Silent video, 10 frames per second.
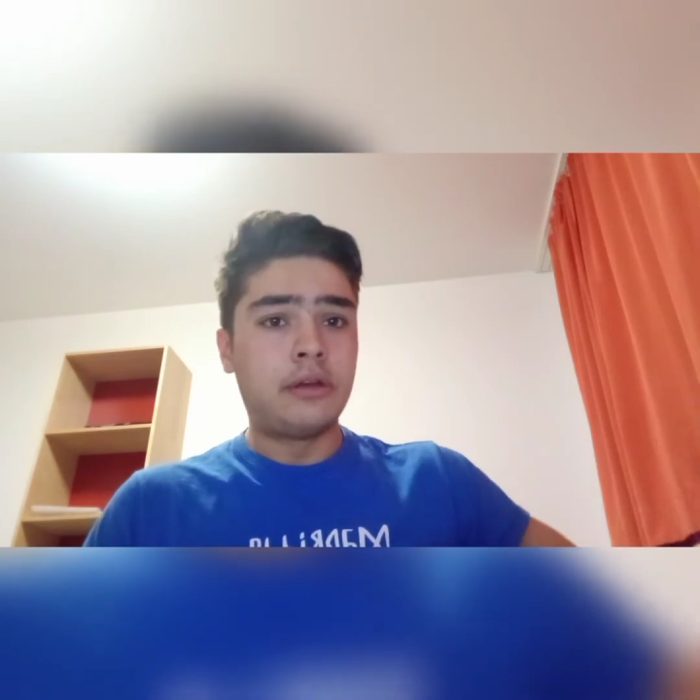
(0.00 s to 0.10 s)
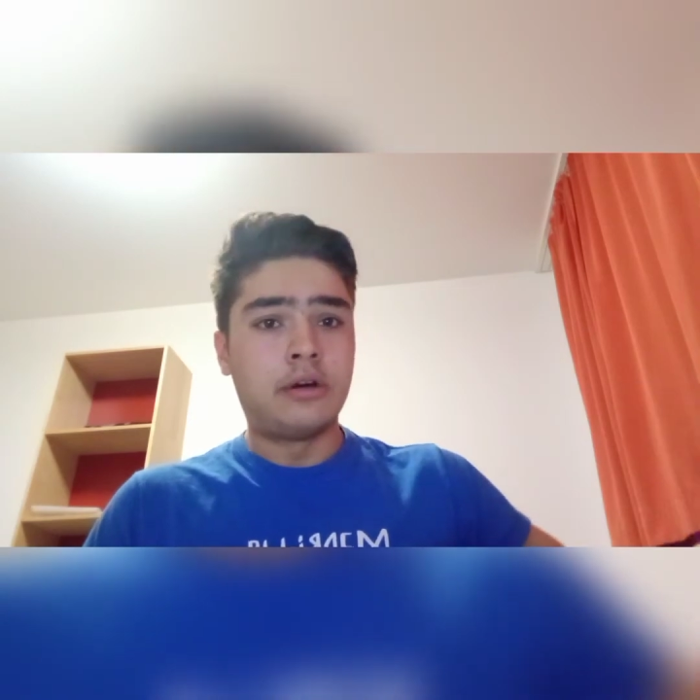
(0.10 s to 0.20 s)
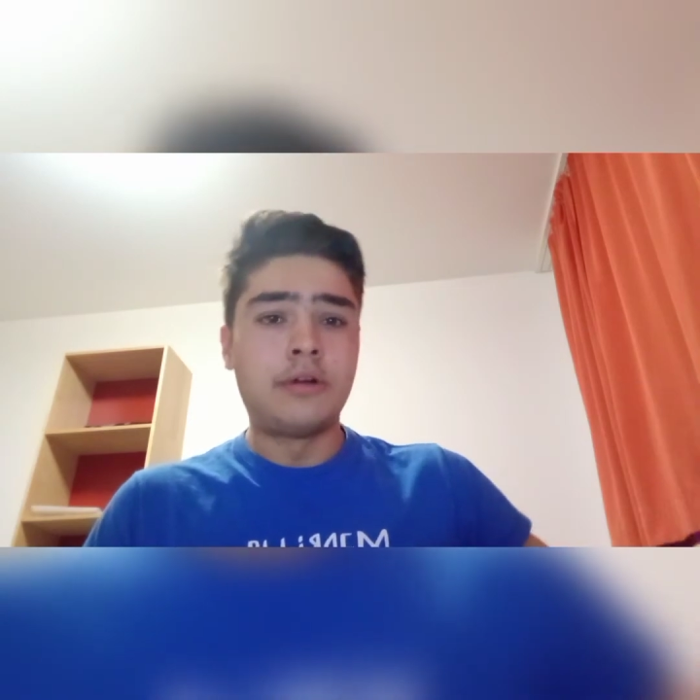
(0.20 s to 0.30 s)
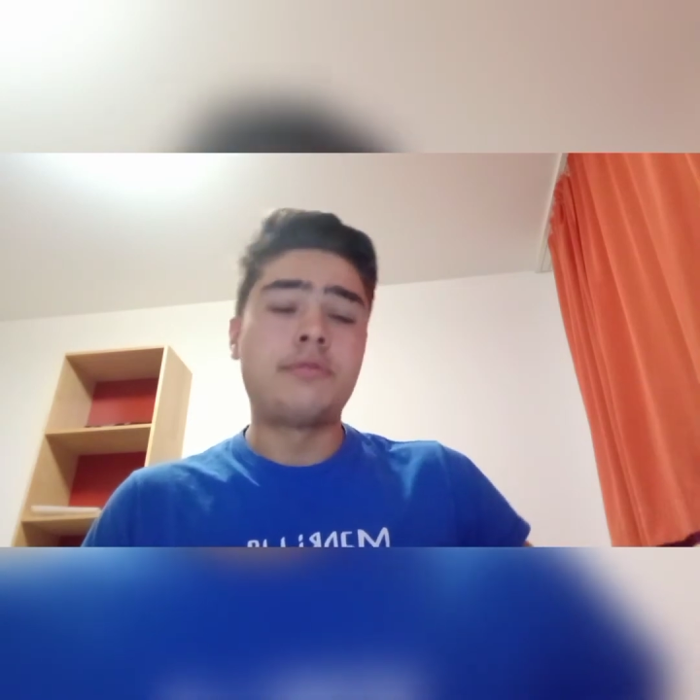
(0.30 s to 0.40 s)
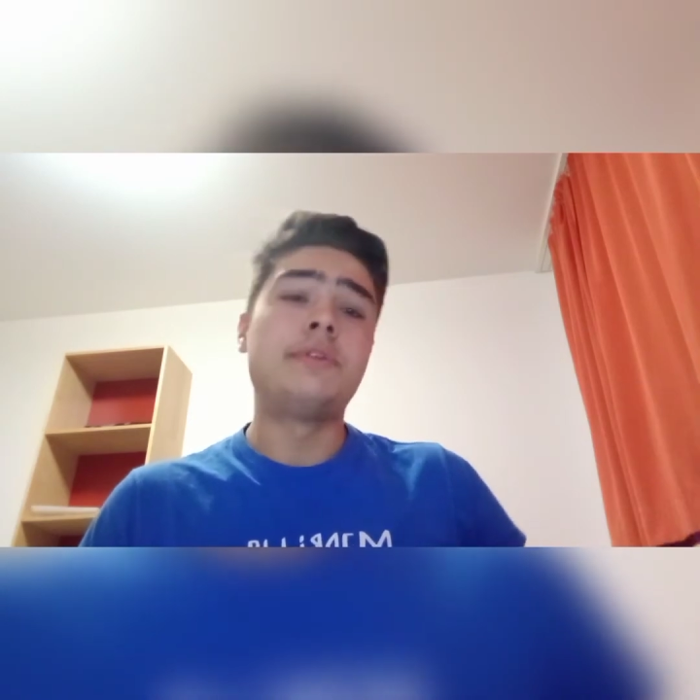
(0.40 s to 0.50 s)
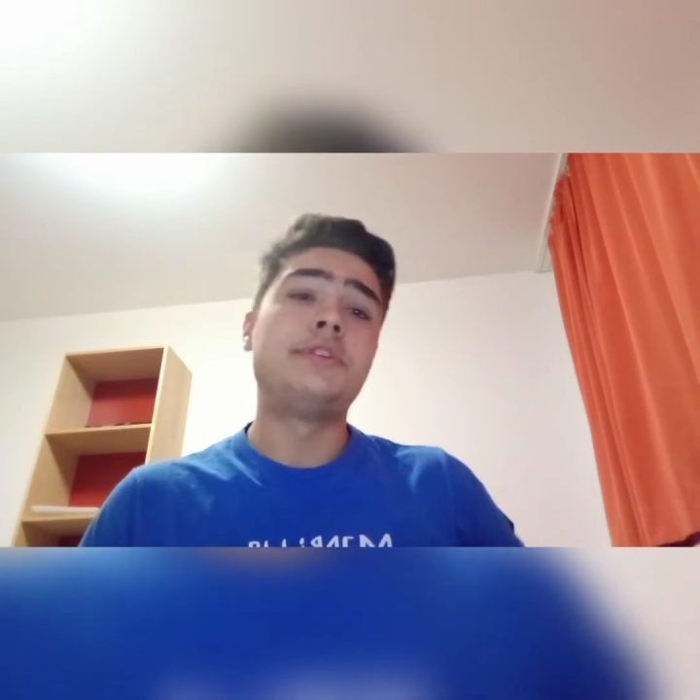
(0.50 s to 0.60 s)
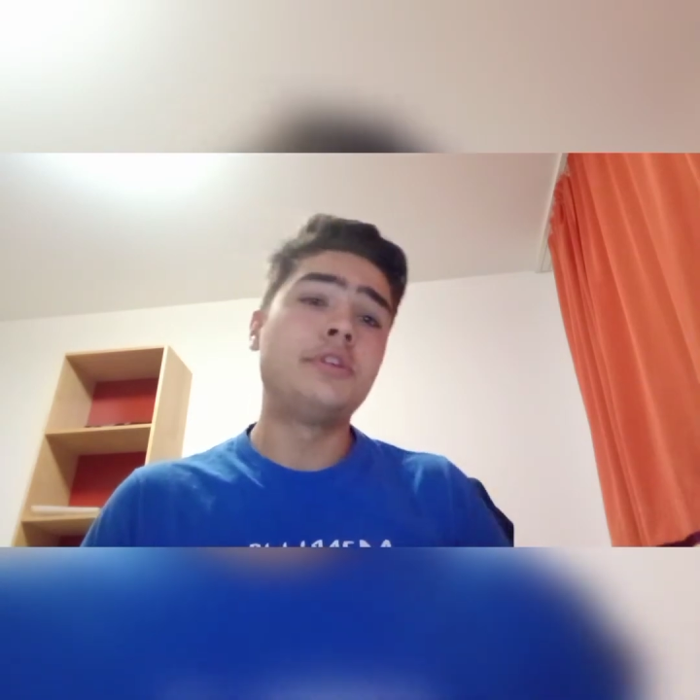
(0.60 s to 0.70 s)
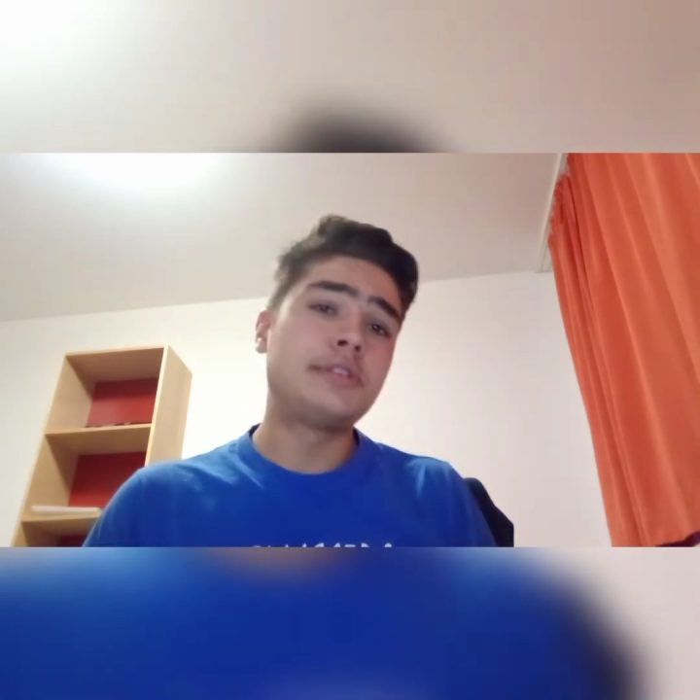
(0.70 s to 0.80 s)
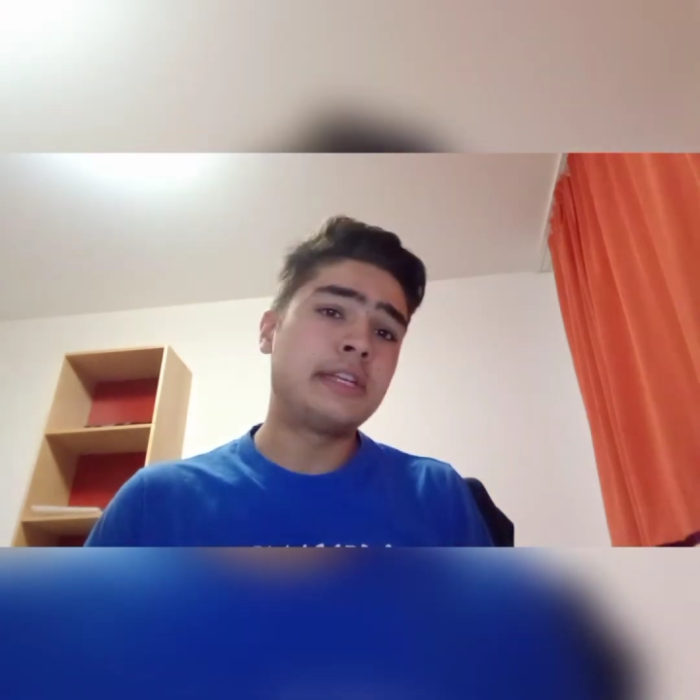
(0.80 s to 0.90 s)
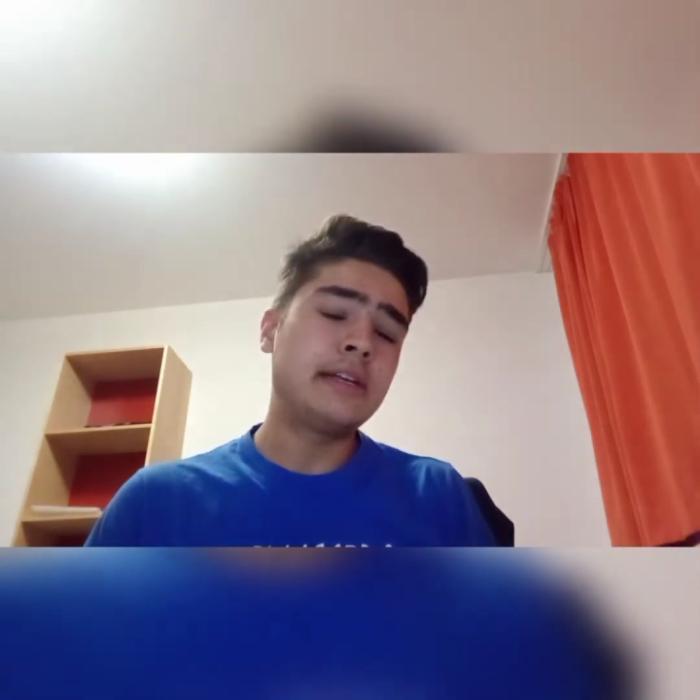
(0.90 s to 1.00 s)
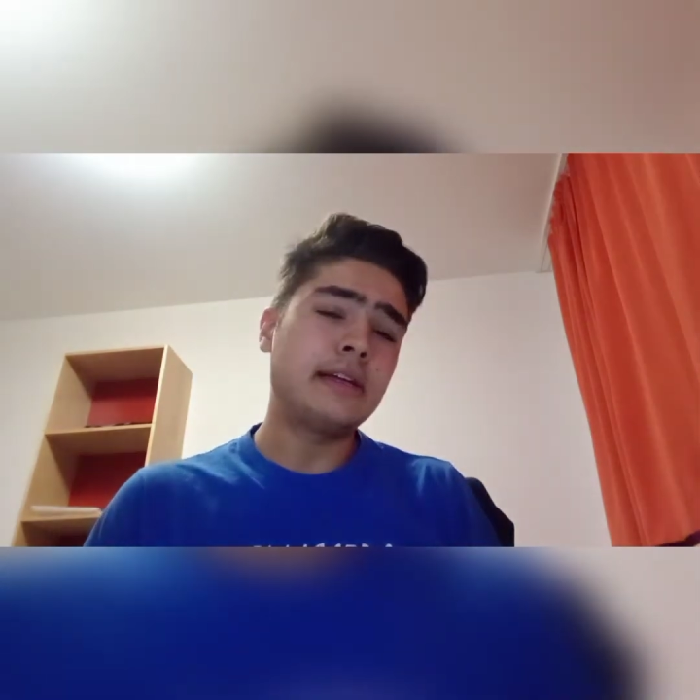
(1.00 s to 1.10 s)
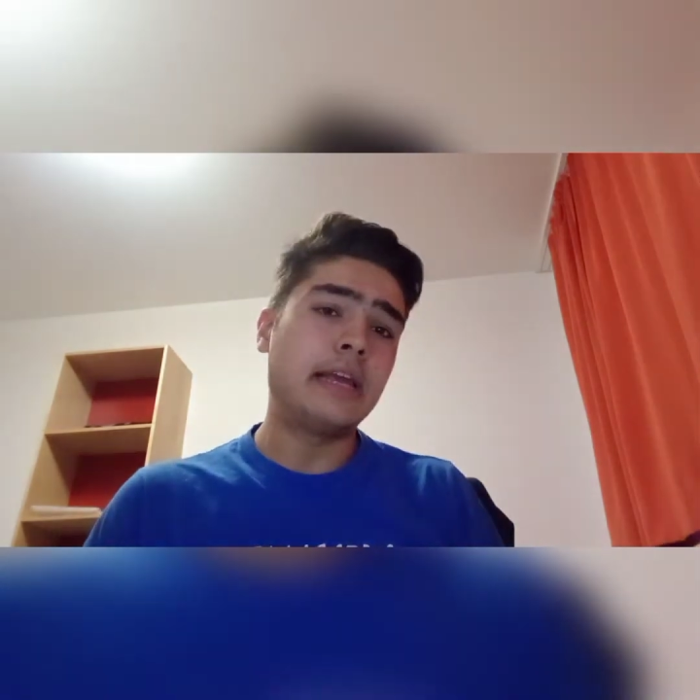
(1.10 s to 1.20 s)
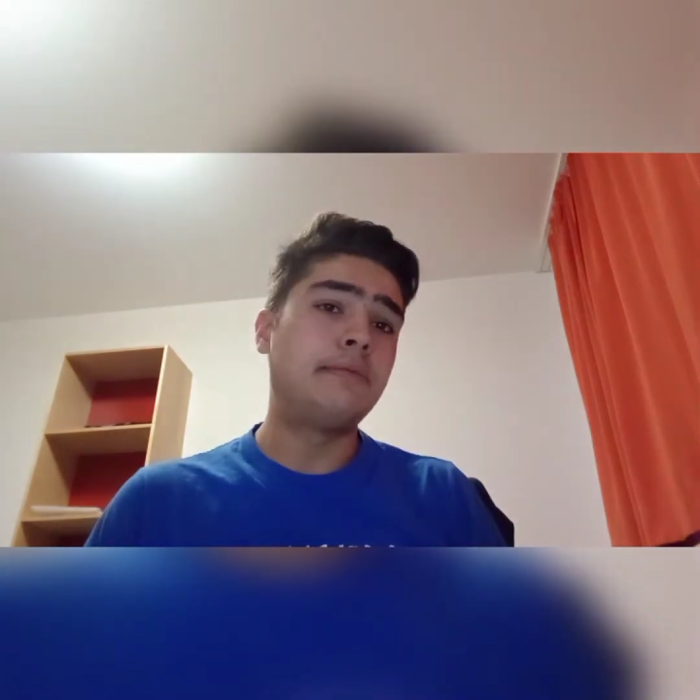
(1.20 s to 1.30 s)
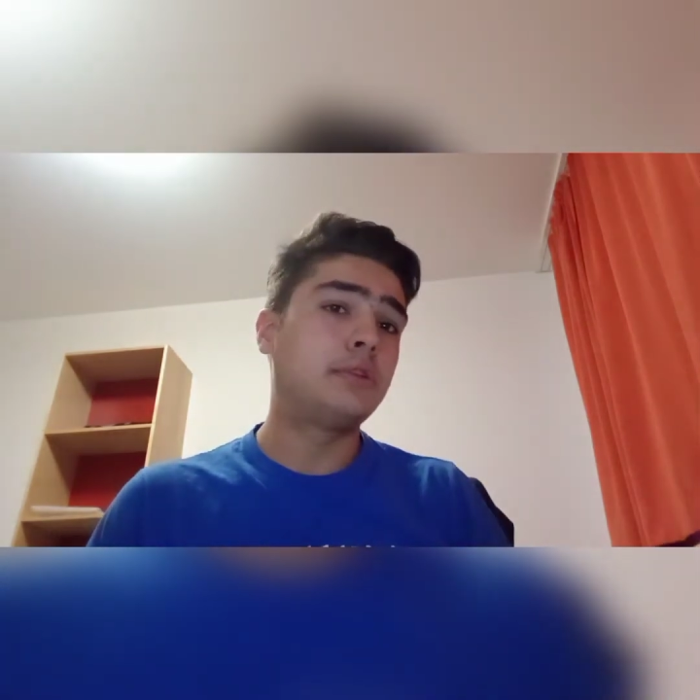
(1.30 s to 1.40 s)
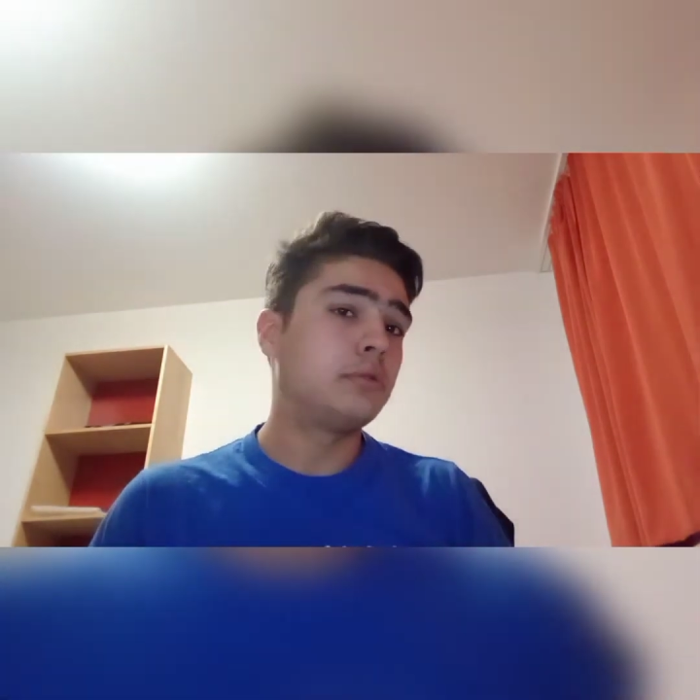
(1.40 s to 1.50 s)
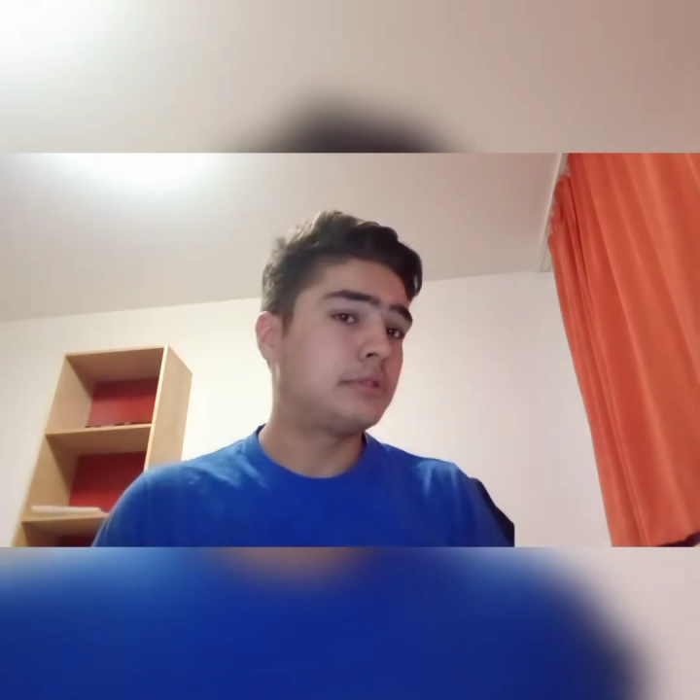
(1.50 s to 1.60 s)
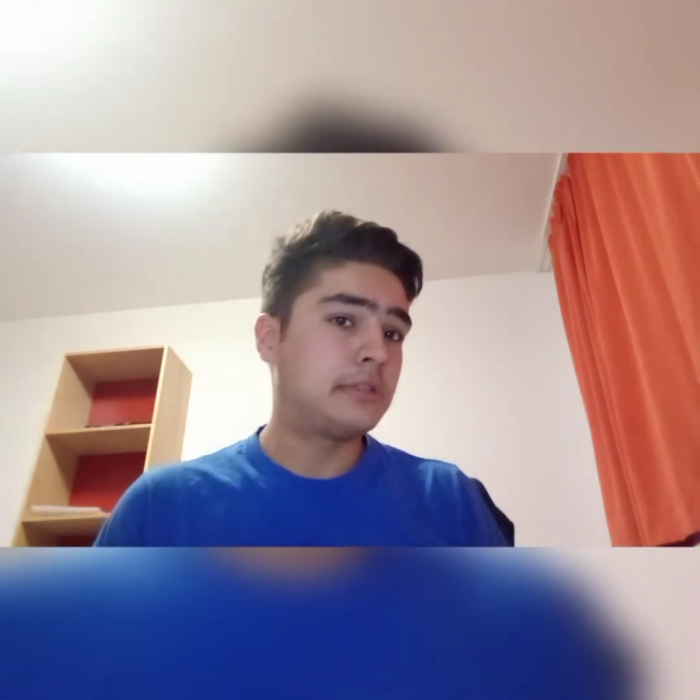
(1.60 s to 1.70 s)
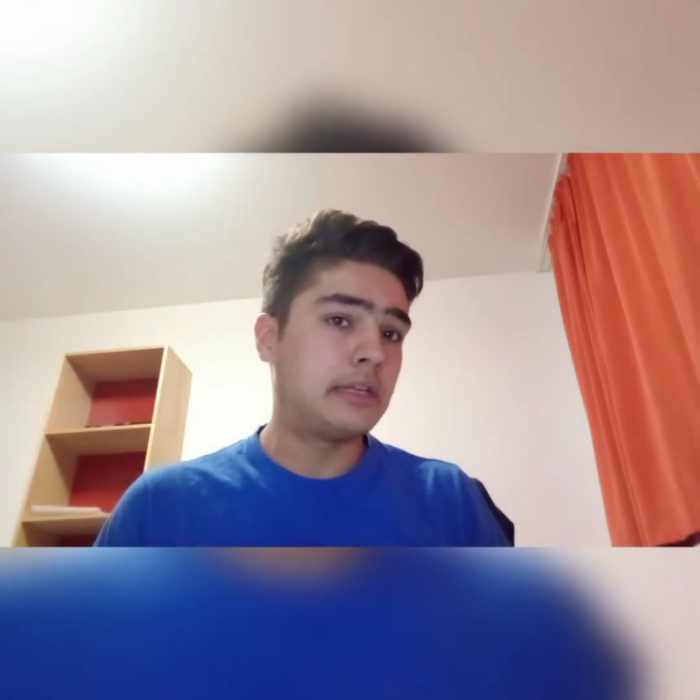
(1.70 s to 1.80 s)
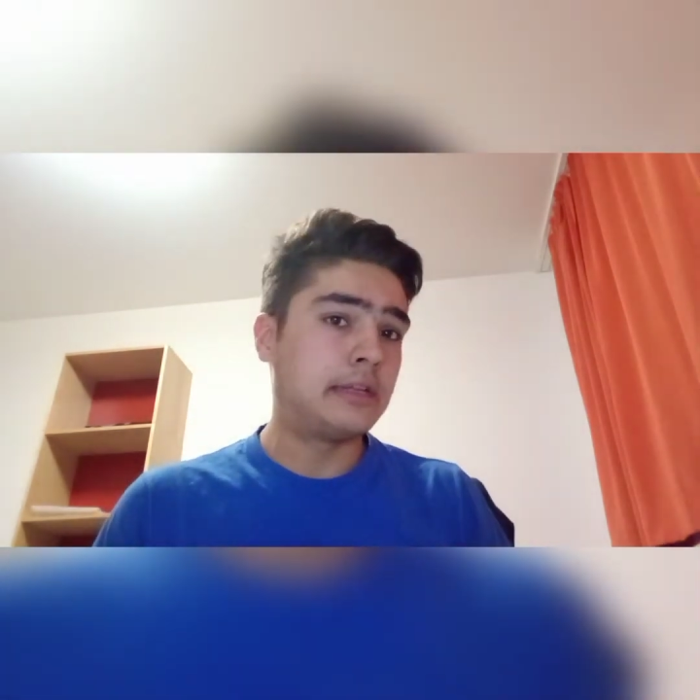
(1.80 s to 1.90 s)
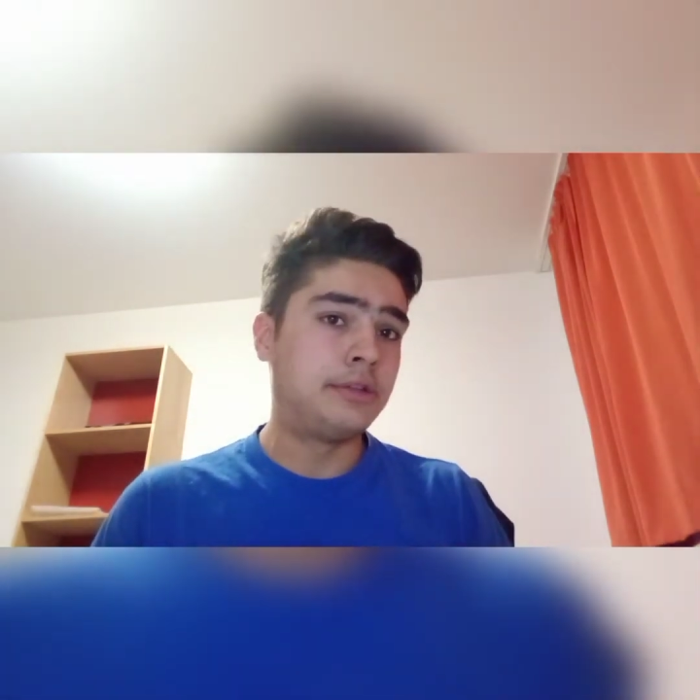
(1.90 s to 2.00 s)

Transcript: on reducing if we don't